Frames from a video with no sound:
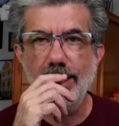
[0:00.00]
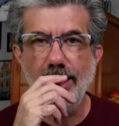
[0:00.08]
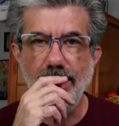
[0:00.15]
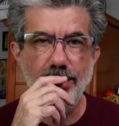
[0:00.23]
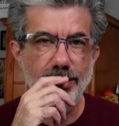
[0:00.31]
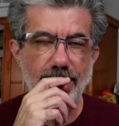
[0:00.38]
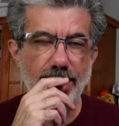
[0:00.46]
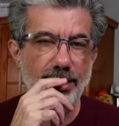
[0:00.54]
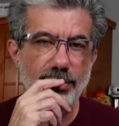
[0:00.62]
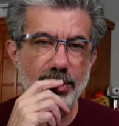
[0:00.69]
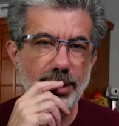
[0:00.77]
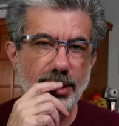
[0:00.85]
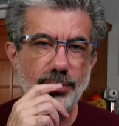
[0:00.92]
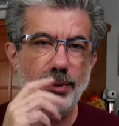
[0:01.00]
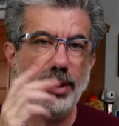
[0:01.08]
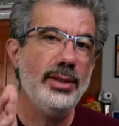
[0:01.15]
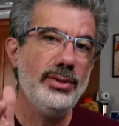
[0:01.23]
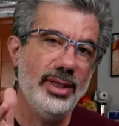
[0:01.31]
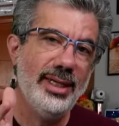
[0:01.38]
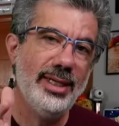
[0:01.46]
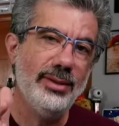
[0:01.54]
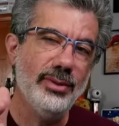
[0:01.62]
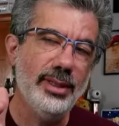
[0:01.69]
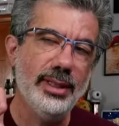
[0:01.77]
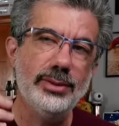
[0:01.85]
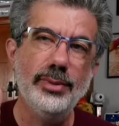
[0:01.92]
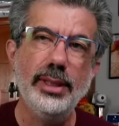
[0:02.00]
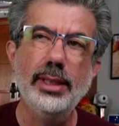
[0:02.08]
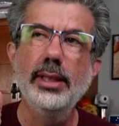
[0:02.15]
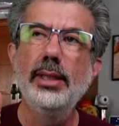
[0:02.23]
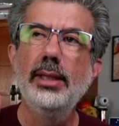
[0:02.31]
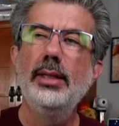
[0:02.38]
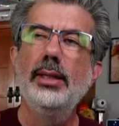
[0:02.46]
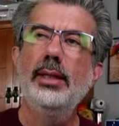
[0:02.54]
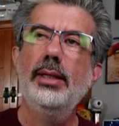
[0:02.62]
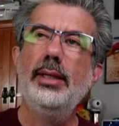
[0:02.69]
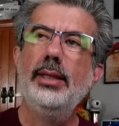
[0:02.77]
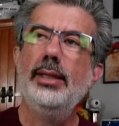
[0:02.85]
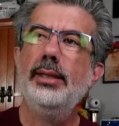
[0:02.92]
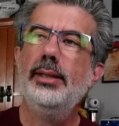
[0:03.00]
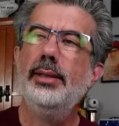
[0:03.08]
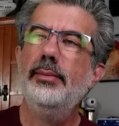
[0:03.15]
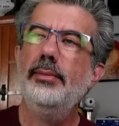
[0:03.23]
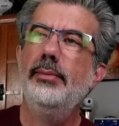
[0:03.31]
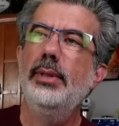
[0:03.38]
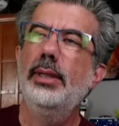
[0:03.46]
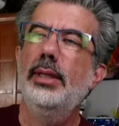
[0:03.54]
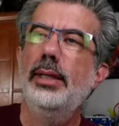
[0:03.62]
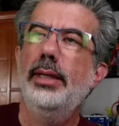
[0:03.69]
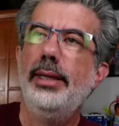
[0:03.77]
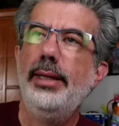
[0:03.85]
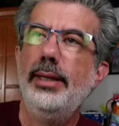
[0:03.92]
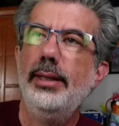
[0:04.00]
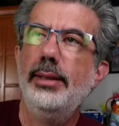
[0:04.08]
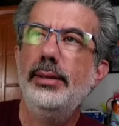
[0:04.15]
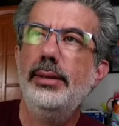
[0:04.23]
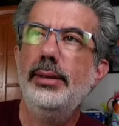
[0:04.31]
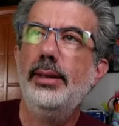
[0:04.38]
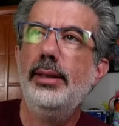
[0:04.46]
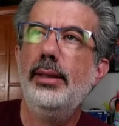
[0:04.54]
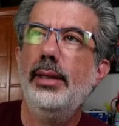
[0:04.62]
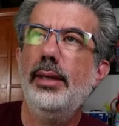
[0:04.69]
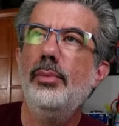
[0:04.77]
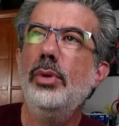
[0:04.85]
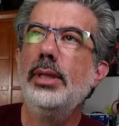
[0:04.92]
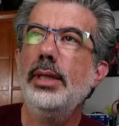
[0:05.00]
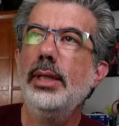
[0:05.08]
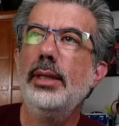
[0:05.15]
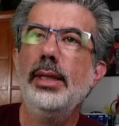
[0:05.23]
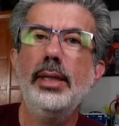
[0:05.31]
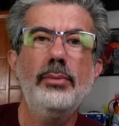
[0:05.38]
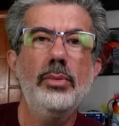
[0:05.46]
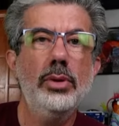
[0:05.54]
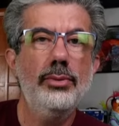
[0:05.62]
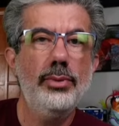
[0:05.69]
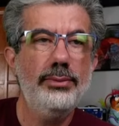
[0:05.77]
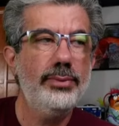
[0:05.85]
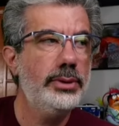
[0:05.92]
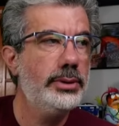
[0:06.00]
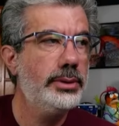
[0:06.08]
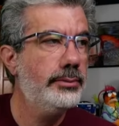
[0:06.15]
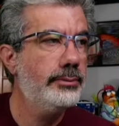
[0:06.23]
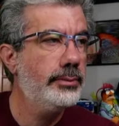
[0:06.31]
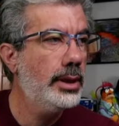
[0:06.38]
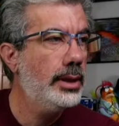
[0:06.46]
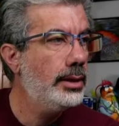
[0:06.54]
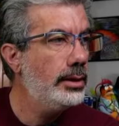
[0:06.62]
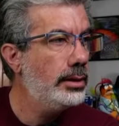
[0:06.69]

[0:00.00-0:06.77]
I don't think I have one next week. I'll try to get one next week. I'm working on getting more rivers. Huh?